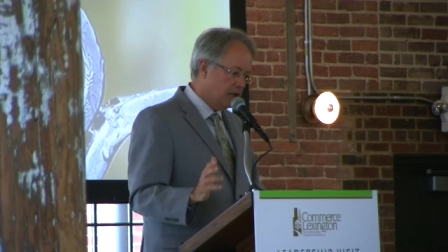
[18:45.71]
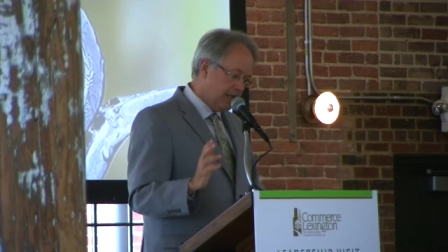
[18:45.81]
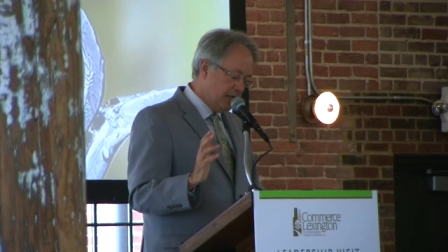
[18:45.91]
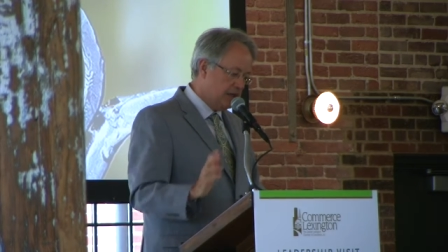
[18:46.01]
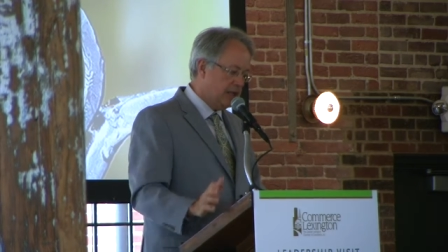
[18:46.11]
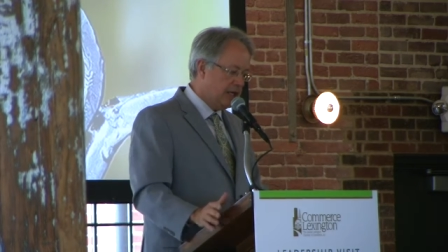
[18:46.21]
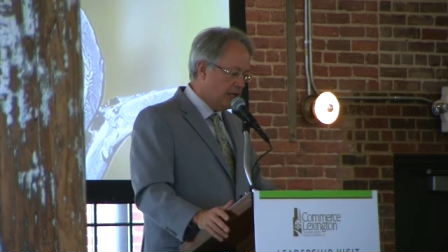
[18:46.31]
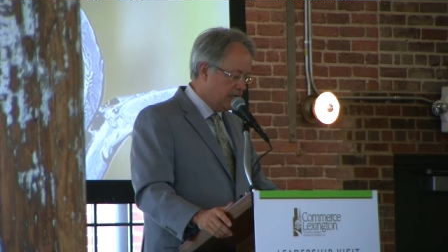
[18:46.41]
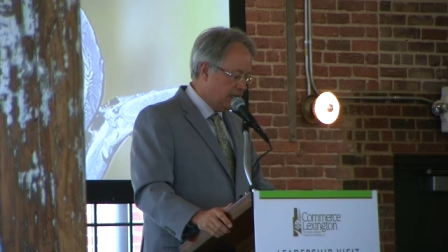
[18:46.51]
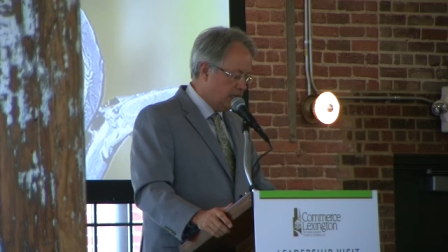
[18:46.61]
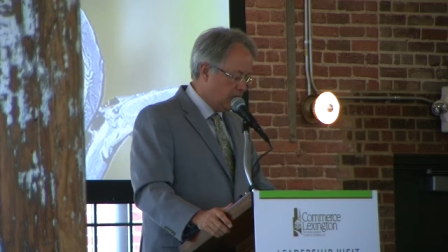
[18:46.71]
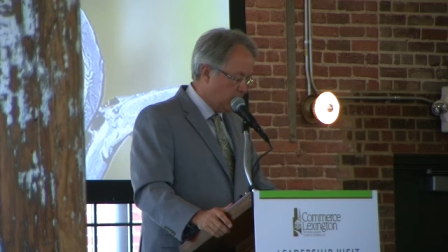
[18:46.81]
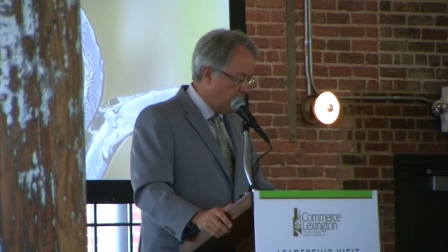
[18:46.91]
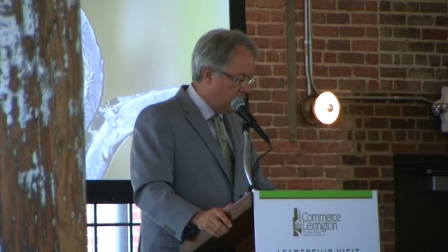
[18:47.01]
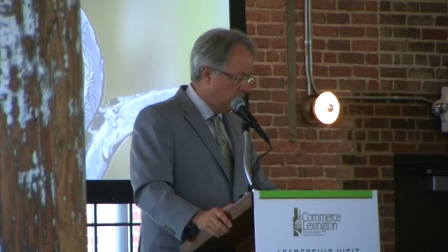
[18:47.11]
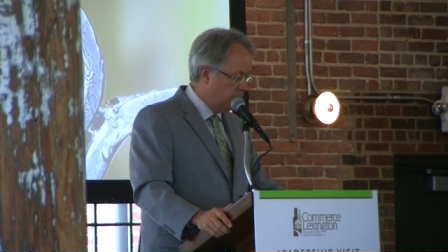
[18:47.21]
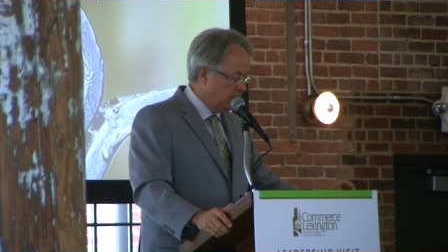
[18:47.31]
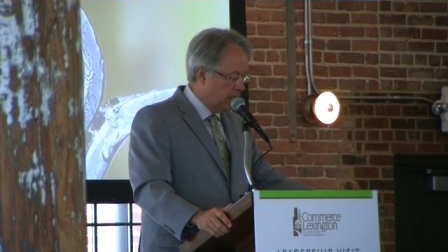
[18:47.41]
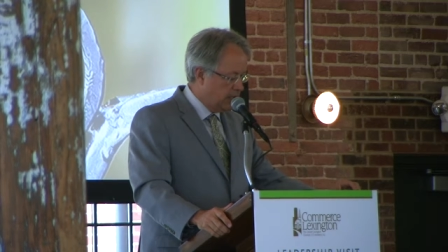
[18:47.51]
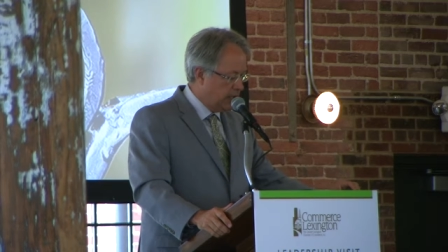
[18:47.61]
nearly a year ago,
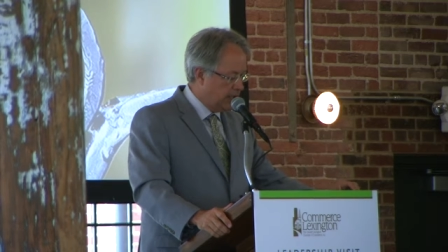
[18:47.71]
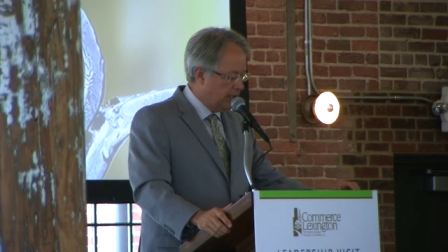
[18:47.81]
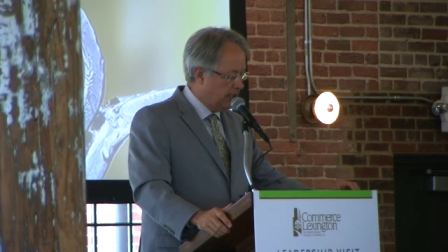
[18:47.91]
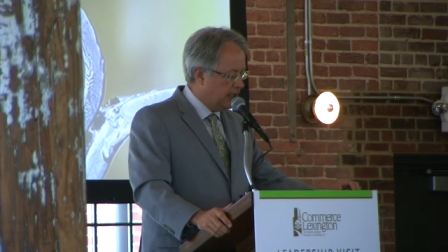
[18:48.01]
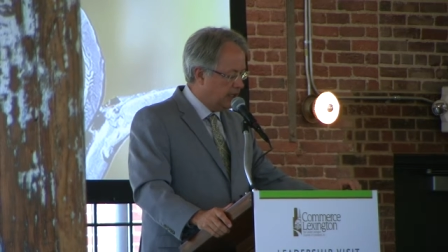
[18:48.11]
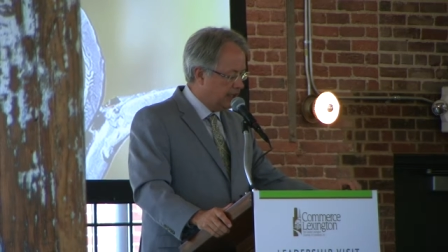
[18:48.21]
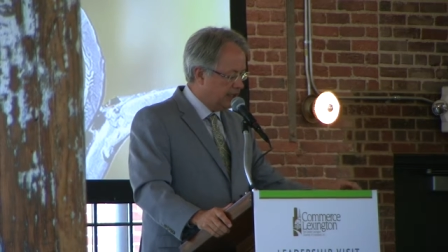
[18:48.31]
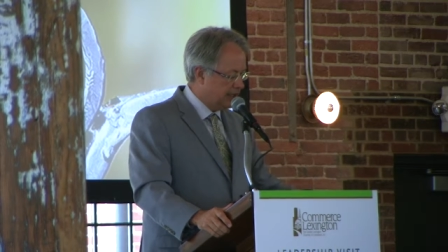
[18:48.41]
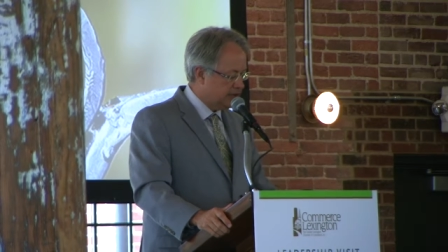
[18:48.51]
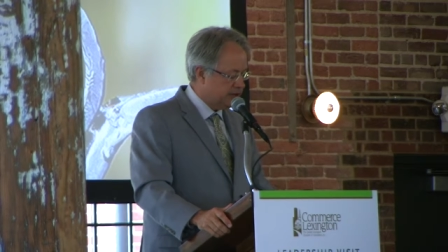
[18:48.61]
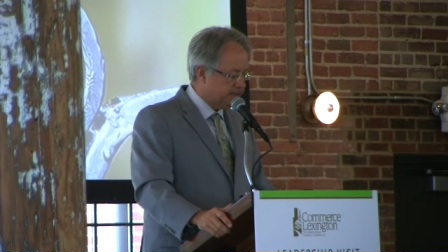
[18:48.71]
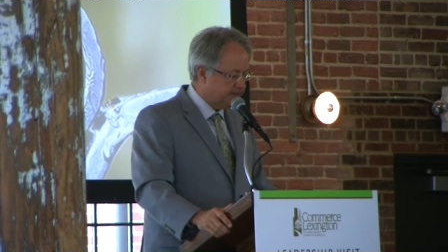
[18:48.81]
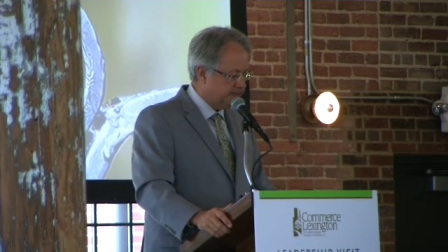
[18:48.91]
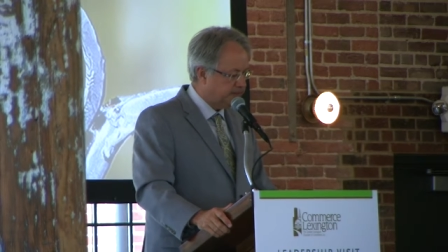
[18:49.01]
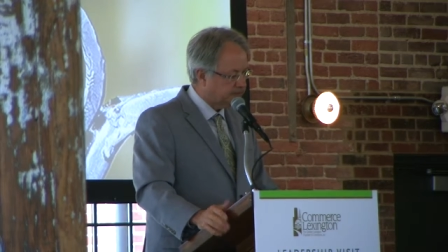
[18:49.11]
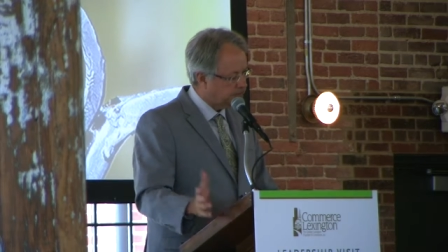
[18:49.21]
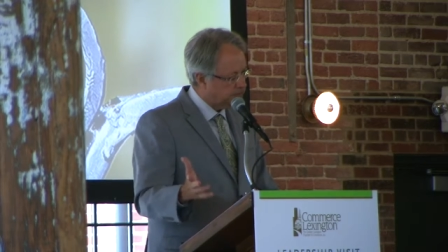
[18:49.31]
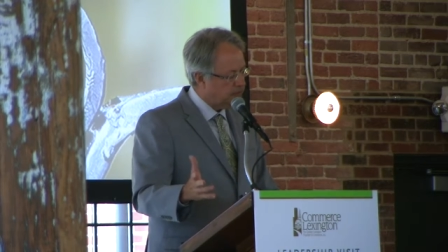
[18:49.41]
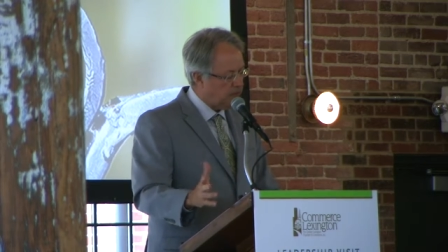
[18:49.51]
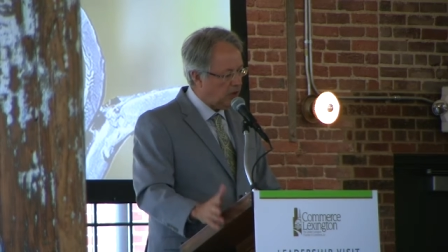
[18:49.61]
and I guess
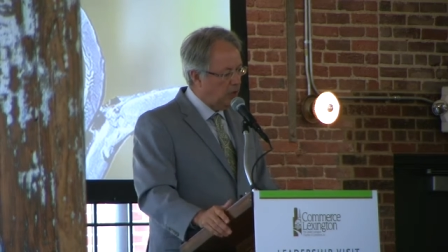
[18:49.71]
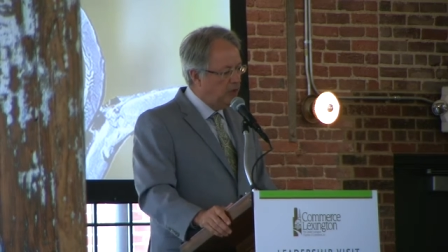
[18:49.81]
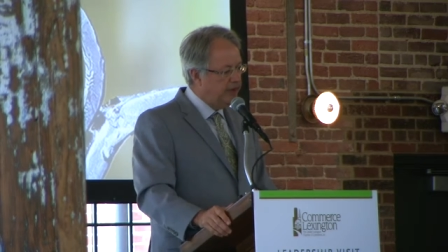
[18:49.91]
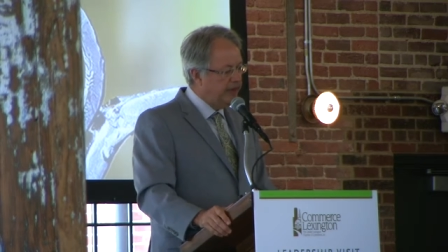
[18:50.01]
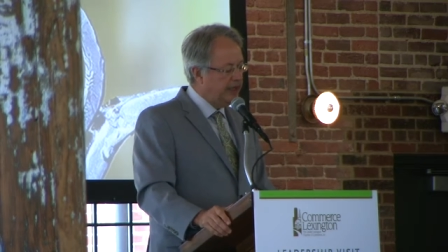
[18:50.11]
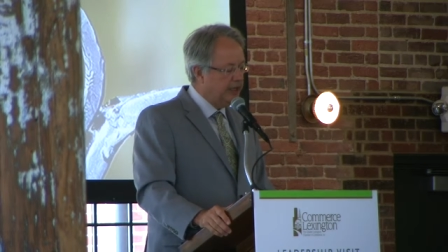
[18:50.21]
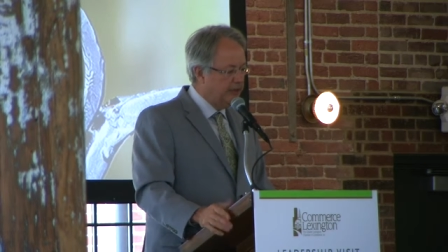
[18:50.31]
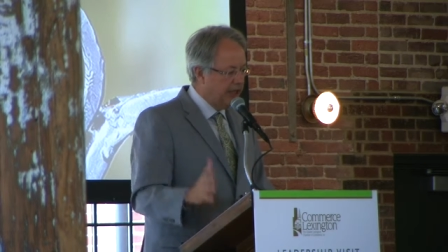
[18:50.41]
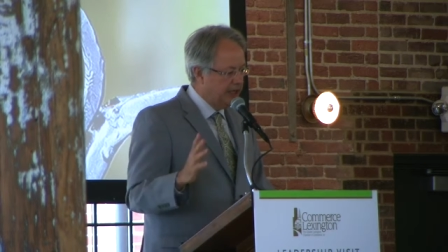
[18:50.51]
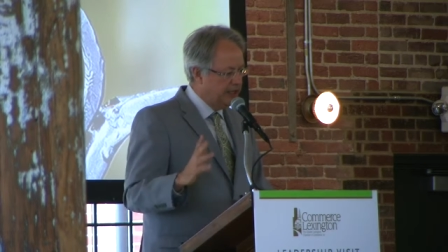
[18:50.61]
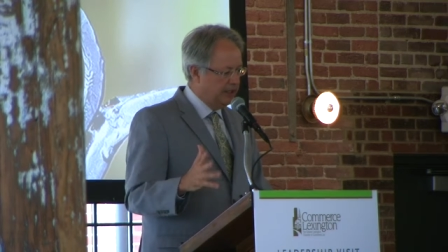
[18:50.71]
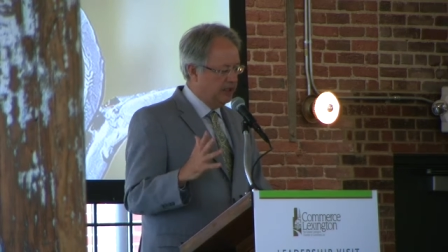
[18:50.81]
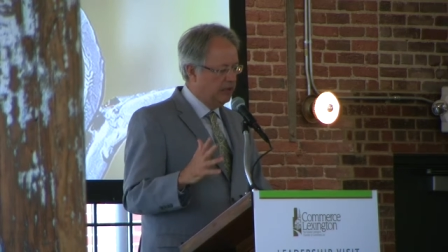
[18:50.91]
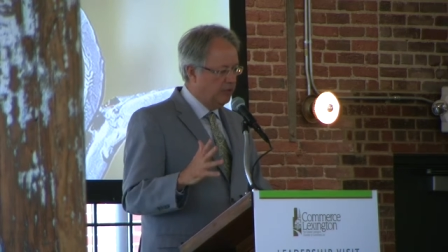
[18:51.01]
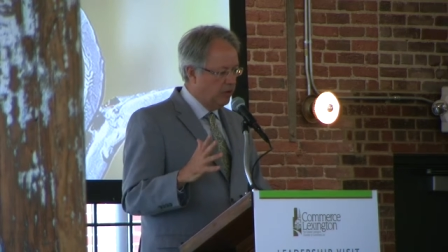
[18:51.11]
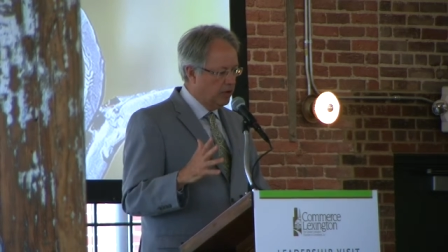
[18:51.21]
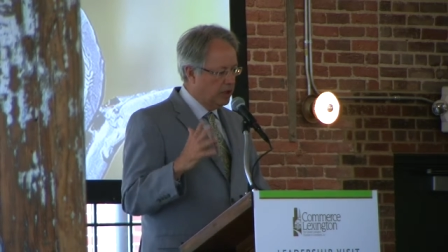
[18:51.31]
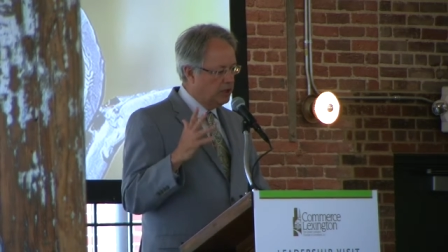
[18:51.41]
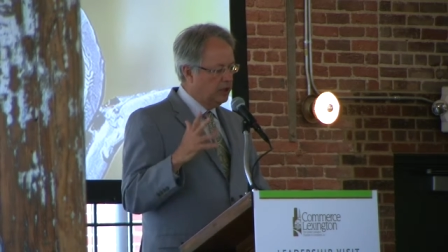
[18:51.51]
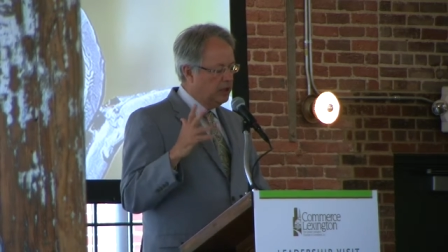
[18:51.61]
we're thinking about it a little more